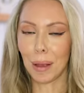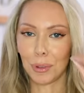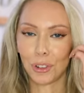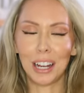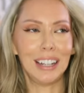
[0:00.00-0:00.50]
I
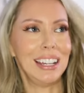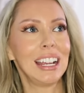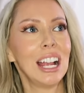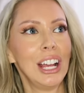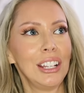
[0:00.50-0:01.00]
was trying to
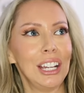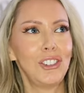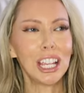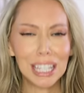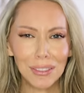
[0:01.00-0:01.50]
take
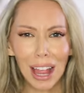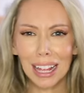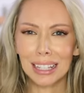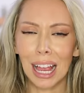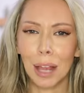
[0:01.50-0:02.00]
digestive
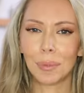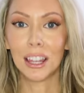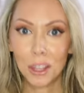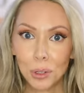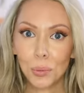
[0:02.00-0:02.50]
enzyme,
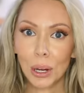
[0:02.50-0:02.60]
nothing was